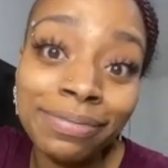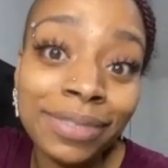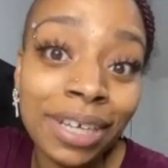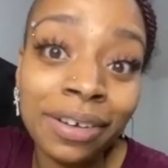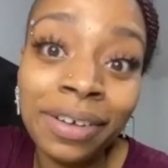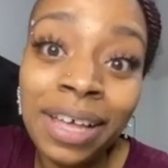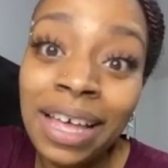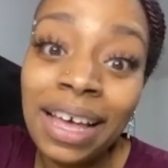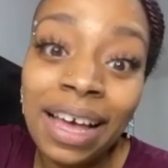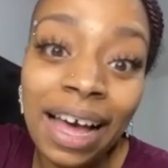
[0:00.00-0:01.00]
So
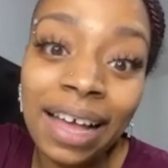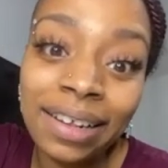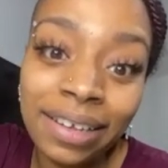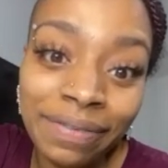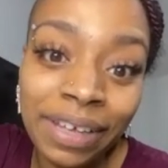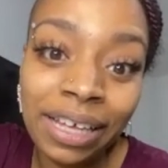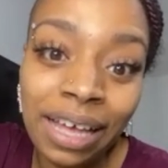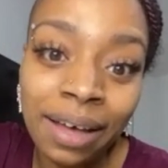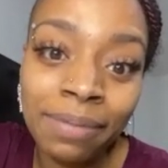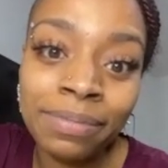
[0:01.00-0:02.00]
I love it.
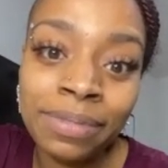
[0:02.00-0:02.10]
I'm